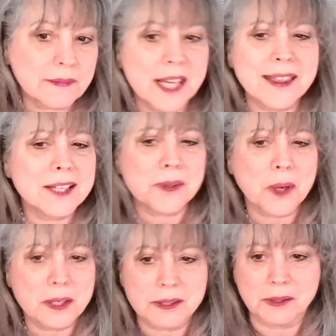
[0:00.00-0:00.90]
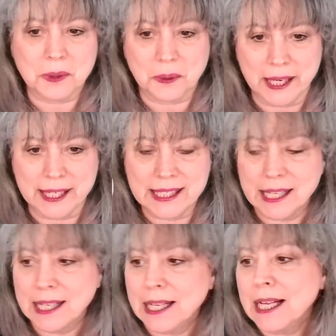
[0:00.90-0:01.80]
these are also great,
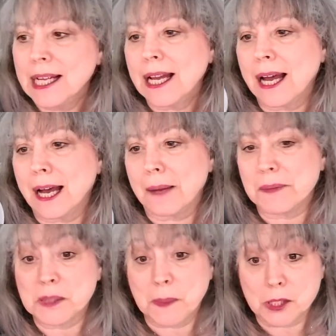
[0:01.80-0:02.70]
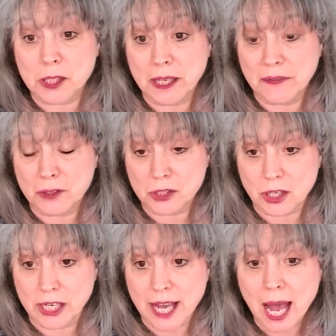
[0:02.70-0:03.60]
especially if you're
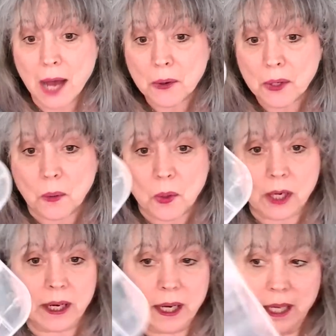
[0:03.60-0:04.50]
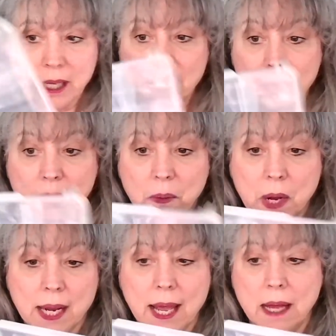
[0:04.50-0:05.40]
starting out or you want
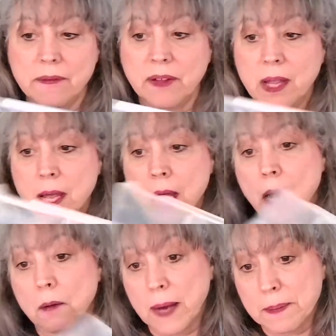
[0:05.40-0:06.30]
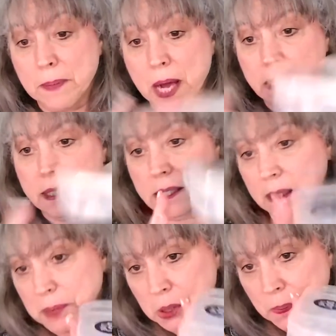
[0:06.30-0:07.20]
to have a red box and a
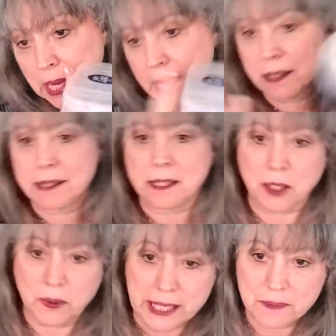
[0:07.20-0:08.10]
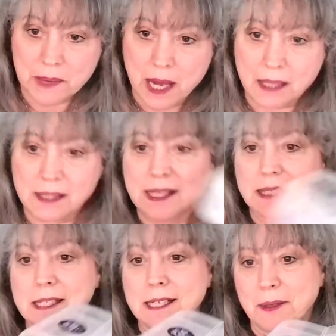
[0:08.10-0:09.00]
blue box and a green box.
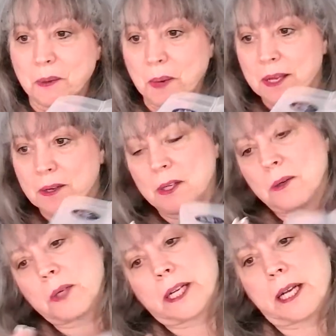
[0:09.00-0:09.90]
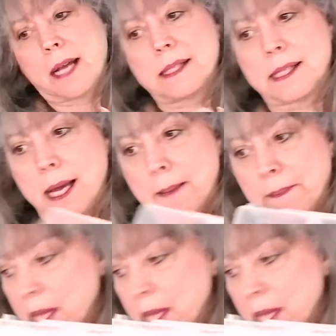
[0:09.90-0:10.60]
That's another way you could organize them